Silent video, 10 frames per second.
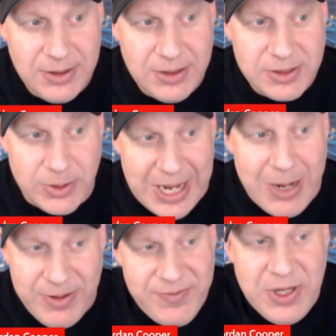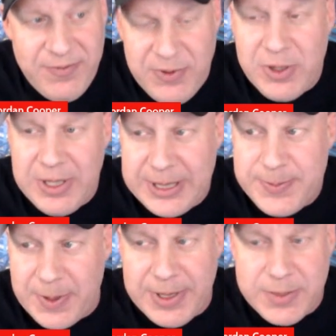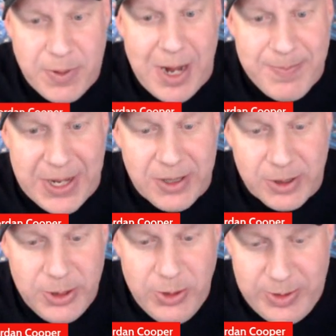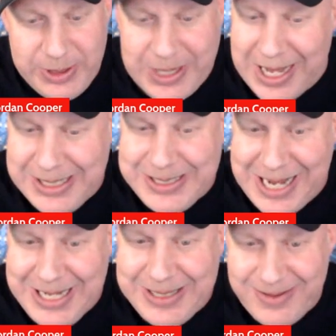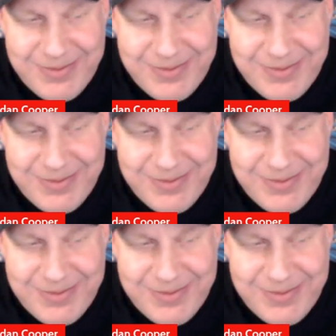So now if you're an experienced prop bettor, you kind of take